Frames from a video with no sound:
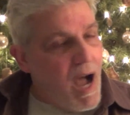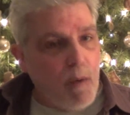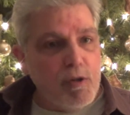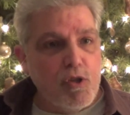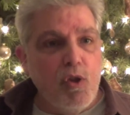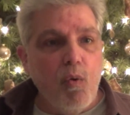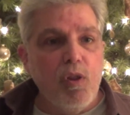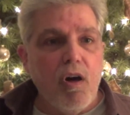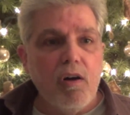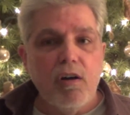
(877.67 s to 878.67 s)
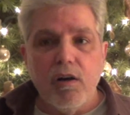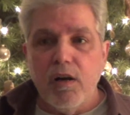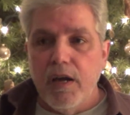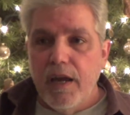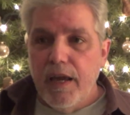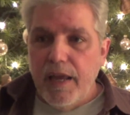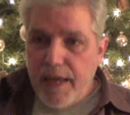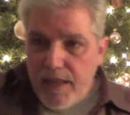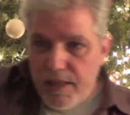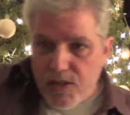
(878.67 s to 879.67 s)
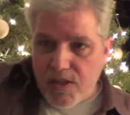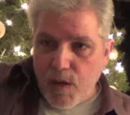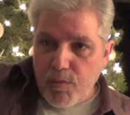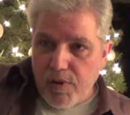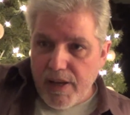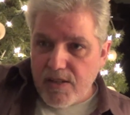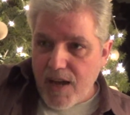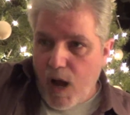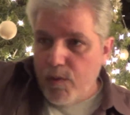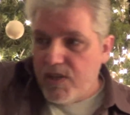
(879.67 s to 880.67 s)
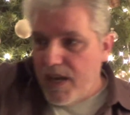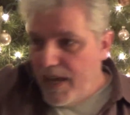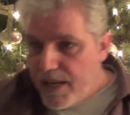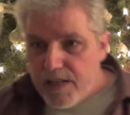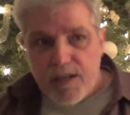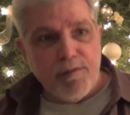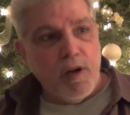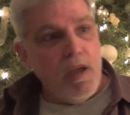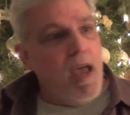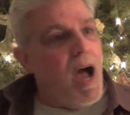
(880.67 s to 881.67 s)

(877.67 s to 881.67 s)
I was no longer in the same place. I was in a different.